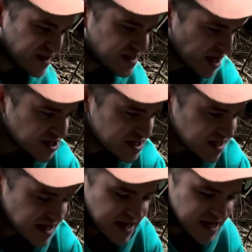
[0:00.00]
it doesn't
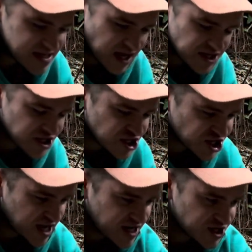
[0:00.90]

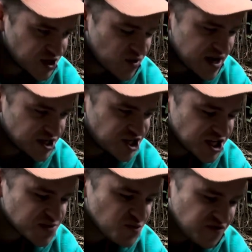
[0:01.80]
change. We are
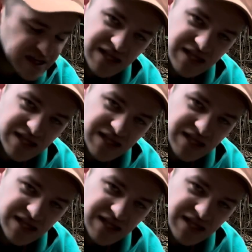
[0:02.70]
just moving it